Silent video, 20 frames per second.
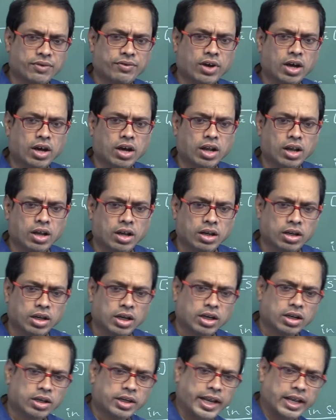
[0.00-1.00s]
of
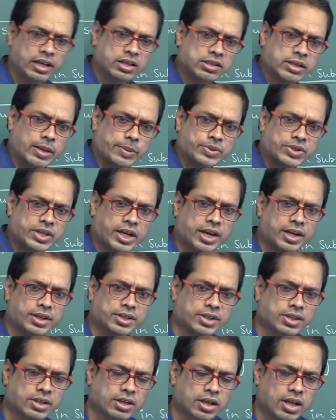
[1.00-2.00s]
all 10
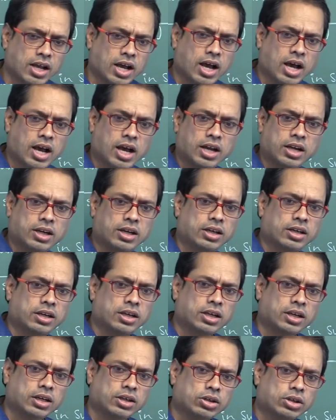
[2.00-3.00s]
substrates and
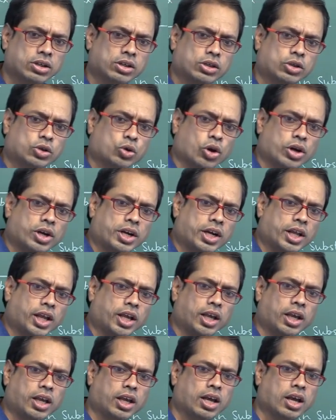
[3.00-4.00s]

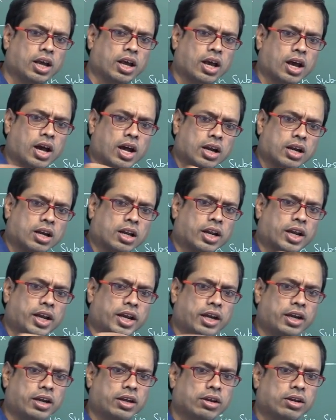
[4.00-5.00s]
20,
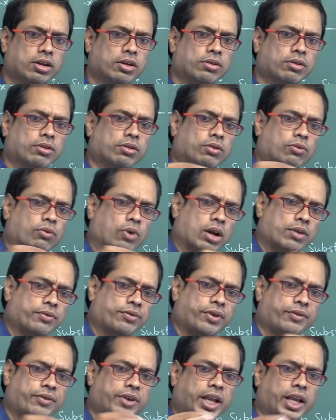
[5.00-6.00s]
100,
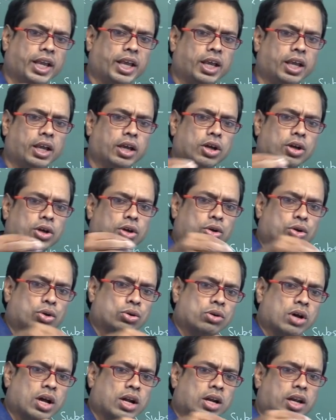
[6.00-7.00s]
150,
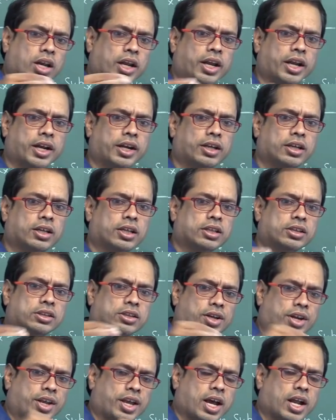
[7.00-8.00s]
200,
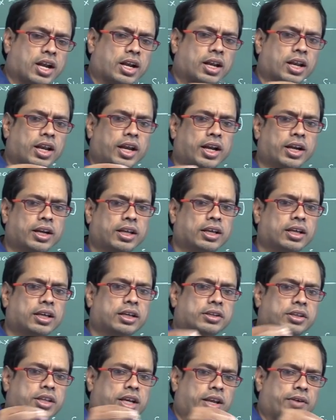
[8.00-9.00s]
300,
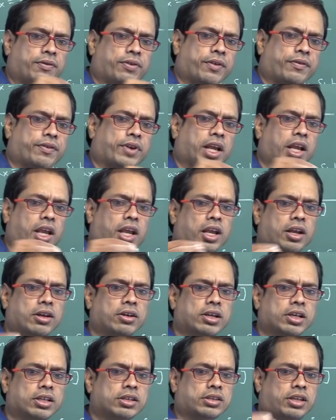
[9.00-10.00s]
350,
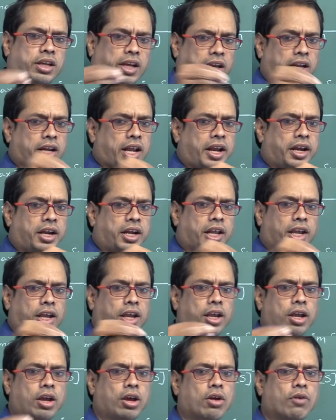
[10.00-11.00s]

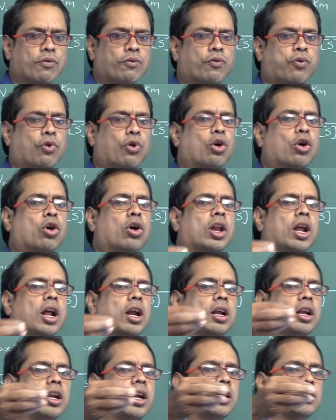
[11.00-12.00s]
390,
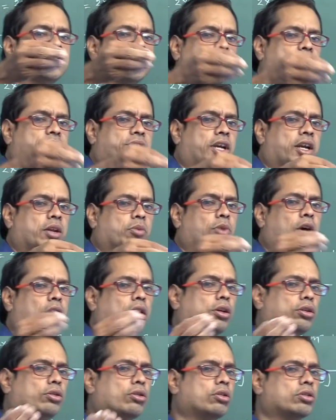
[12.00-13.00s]
400 substrate
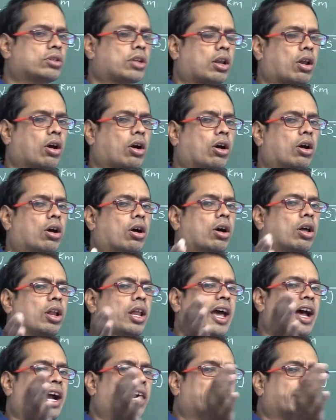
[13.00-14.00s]
molecules are all
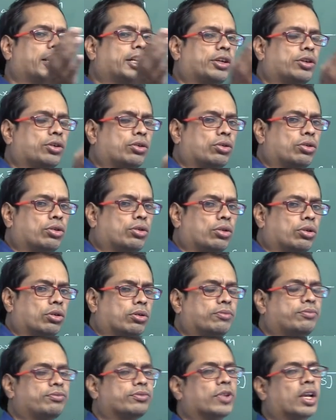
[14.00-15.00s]
added
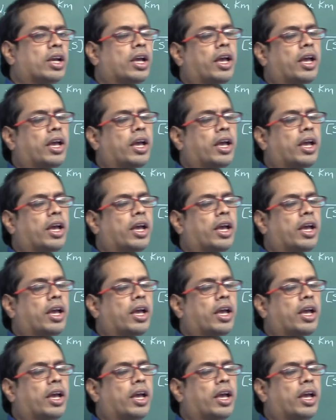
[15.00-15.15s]
to